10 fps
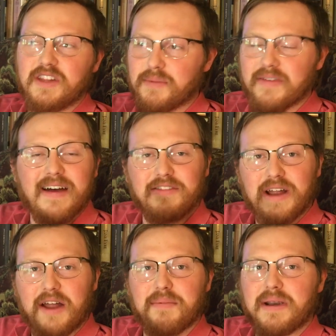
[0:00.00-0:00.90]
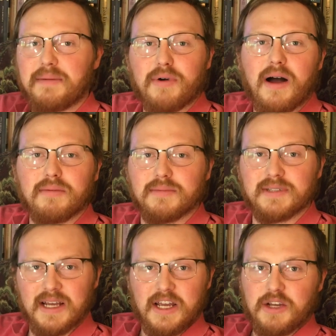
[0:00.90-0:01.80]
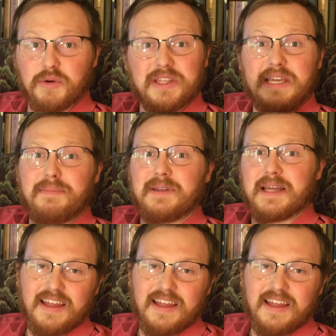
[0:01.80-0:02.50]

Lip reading: them and haven't had many problems with keeping them.